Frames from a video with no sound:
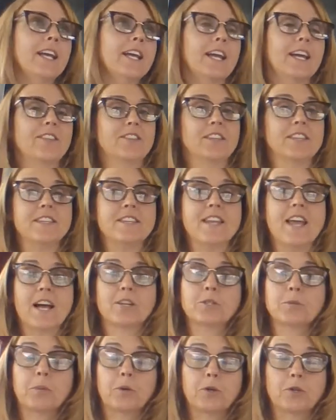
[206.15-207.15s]
and the
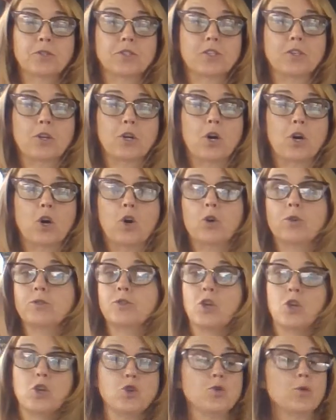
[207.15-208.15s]
next person
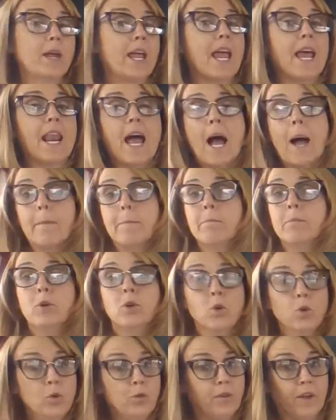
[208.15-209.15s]
goes, you cannot
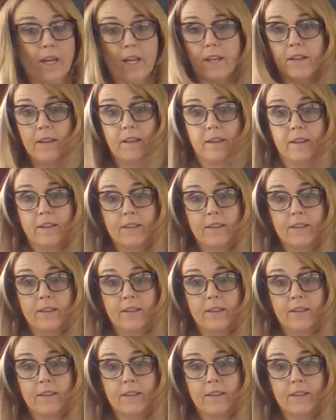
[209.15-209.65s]
move it.